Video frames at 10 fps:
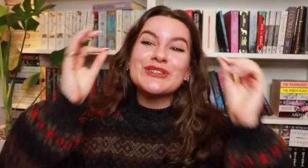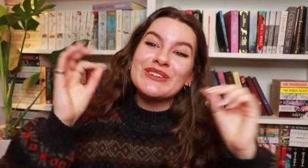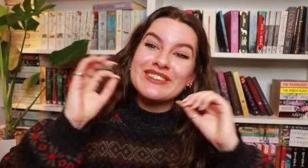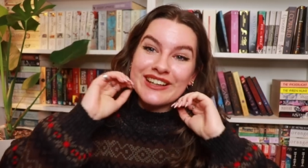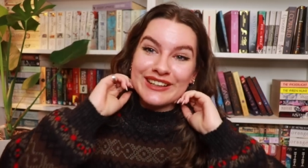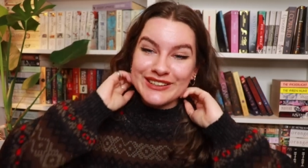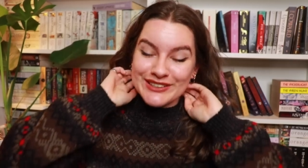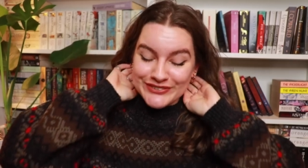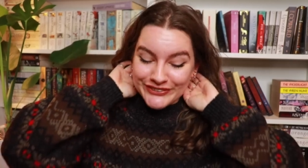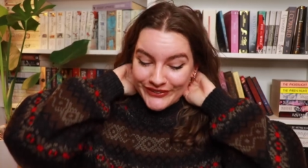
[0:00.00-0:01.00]

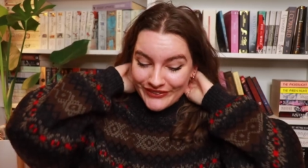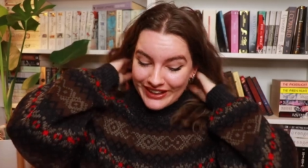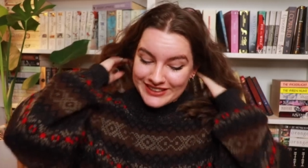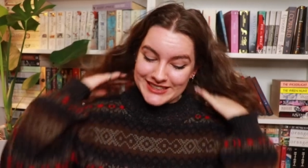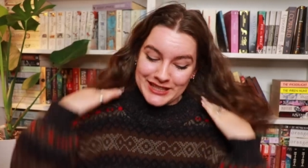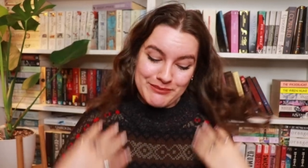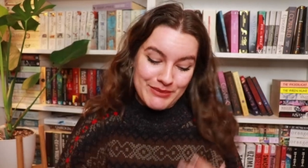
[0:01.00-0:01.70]
excited for that second